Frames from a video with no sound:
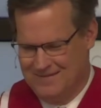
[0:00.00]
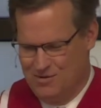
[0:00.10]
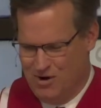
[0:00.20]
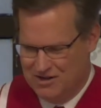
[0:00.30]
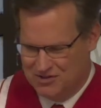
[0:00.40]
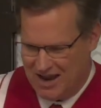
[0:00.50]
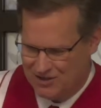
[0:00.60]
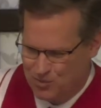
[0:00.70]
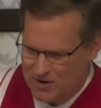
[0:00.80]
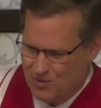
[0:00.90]
What is
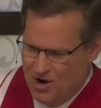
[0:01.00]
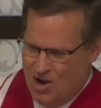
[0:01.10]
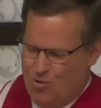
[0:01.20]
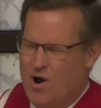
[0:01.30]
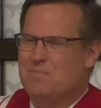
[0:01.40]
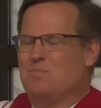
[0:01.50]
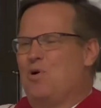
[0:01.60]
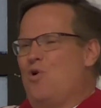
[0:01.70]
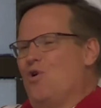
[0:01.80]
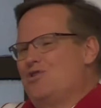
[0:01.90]
God's? What
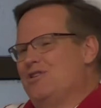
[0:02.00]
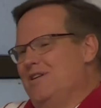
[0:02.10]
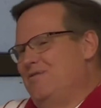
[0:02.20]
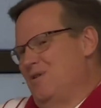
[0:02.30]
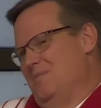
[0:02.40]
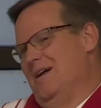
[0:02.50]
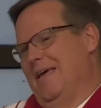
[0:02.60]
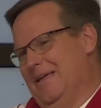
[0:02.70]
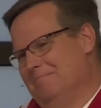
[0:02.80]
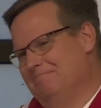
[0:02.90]
portion of your money?